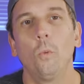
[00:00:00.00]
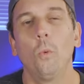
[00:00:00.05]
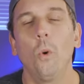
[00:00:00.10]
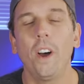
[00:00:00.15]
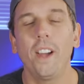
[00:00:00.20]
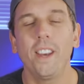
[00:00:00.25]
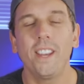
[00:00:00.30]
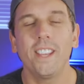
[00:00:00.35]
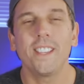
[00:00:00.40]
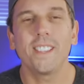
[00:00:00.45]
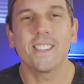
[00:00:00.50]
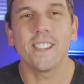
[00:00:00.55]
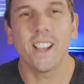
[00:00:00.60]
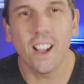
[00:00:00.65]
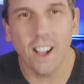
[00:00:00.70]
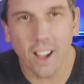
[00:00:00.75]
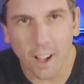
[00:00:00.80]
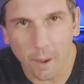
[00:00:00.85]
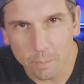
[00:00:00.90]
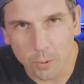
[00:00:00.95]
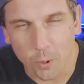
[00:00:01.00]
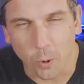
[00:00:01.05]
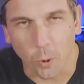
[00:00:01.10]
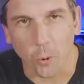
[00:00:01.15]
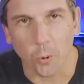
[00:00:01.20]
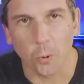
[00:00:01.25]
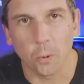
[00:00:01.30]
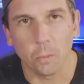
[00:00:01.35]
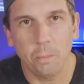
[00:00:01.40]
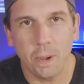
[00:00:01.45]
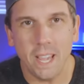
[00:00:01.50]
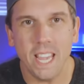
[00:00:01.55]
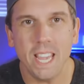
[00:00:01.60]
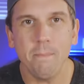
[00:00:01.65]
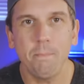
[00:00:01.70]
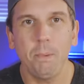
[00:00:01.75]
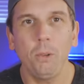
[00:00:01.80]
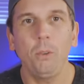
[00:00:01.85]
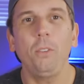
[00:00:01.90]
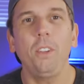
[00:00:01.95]
What is up, coral
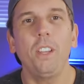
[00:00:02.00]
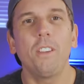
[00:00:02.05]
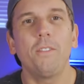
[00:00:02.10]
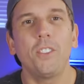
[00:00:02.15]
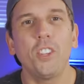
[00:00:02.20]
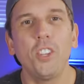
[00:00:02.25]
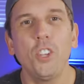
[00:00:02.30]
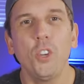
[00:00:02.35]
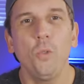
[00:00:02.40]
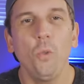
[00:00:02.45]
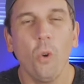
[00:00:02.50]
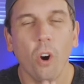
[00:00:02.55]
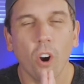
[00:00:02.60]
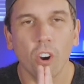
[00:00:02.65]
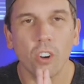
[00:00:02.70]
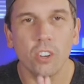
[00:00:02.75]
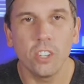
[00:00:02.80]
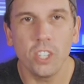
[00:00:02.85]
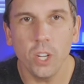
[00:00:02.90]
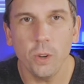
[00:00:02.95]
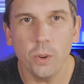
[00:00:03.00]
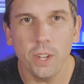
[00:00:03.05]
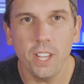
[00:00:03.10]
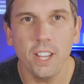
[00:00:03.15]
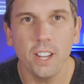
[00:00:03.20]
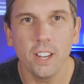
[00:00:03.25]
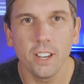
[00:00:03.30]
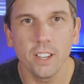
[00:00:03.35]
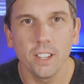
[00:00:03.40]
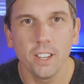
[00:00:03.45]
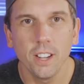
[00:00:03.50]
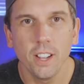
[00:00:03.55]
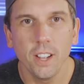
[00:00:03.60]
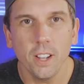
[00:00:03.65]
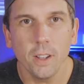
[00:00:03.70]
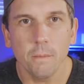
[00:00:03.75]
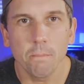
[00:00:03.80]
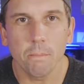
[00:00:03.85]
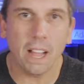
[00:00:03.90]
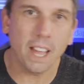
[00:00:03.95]
people? If you are new here,
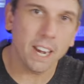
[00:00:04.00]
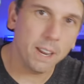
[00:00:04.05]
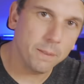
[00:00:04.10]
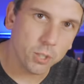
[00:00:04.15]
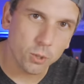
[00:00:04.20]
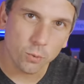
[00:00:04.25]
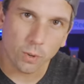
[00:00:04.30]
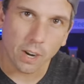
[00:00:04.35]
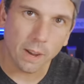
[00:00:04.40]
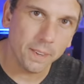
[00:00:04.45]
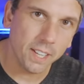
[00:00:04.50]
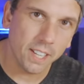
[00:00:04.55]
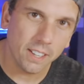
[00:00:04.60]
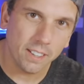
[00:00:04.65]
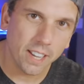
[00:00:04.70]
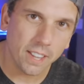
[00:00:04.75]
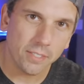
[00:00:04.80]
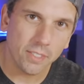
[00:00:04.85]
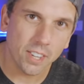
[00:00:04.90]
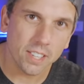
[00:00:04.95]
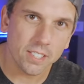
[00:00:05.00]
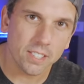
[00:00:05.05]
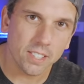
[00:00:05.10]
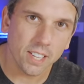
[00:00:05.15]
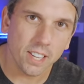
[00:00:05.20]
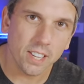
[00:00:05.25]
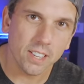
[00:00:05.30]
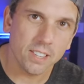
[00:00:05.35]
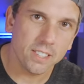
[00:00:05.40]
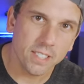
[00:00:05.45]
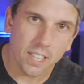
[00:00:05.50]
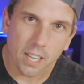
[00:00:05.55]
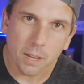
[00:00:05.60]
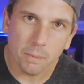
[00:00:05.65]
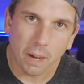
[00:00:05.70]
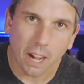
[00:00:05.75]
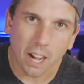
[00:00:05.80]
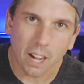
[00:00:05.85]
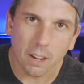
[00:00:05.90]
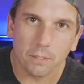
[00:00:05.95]
my name is Remy, and this is the
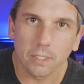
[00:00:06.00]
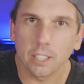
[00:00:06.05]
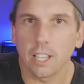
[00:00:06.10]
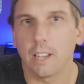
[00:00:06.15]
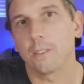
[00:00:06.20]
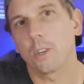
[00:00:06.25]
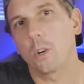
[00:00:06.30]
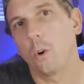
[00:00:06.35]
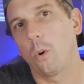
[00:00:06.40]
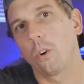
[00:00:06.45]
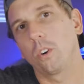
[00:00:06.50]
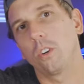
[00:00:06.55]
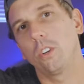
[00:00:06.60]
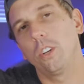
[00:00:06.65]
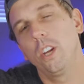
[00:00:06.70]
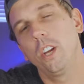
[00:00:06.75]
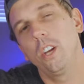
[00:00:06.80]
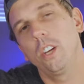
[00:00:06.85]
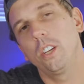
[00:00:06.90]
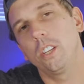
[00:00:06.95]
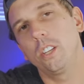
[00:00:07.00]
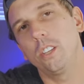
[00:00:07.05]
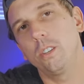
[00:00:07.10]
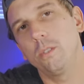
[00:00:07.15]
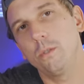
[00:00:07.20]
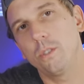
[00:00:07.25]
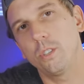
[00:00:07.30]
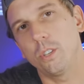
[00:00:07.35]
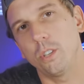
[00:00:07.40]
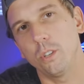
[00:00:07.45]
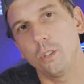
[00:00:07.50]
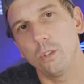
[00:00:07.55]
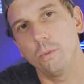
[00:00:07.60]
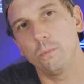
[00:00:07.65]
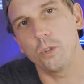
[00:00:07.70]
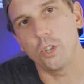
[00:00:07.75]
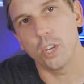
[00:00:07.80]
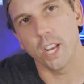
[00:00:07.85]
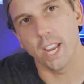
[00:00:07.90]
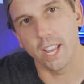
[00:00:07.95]
Bahama Llama Coral YouTube
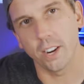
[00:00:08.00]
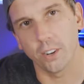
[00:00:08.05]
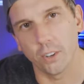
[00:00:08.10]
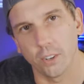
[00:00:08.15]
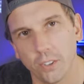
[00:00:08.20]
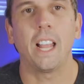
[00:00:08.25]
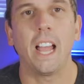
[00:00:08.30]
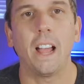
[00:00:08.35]
channel.